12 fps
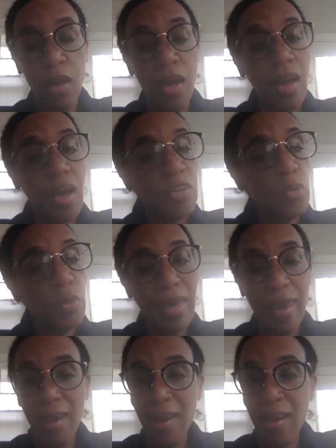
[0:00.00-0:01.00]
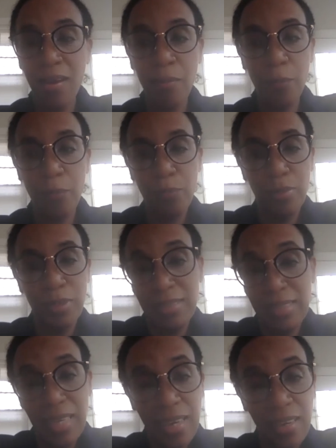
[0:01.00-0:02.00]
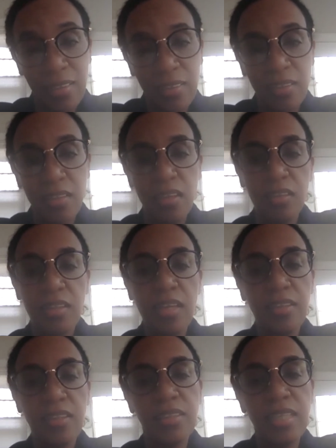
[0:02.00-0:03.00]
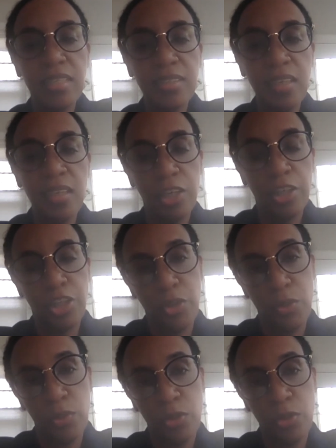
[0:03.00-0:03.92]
And you can't pretend that this isn't a huge